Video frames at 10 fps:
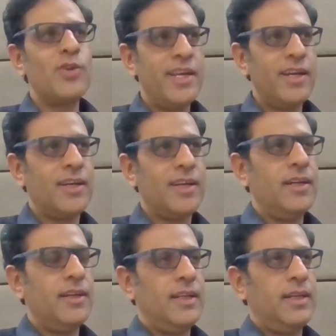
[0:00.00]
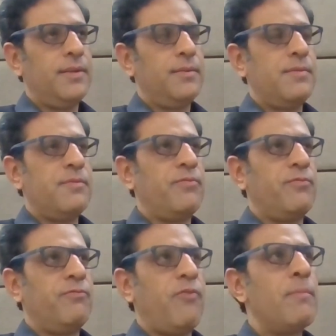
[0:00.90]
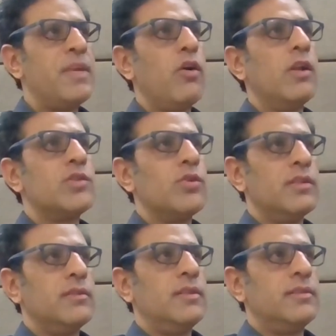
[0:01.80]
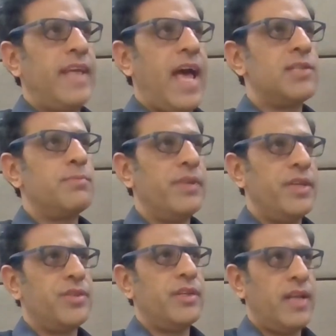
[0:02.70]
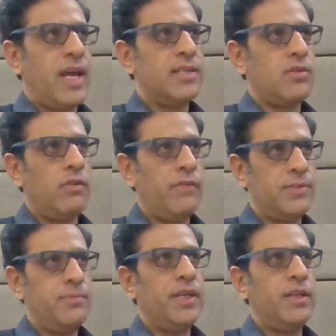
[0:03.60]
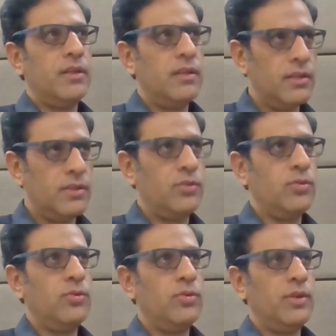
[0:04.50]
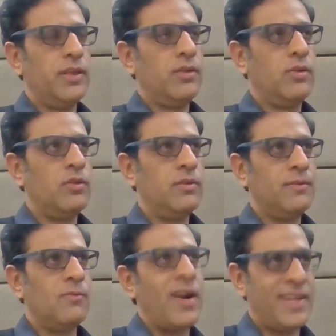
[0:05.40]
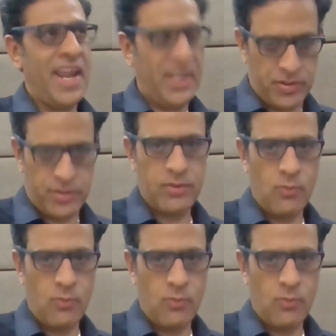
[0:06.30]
I think for me also, the aspiration has always been to, what next?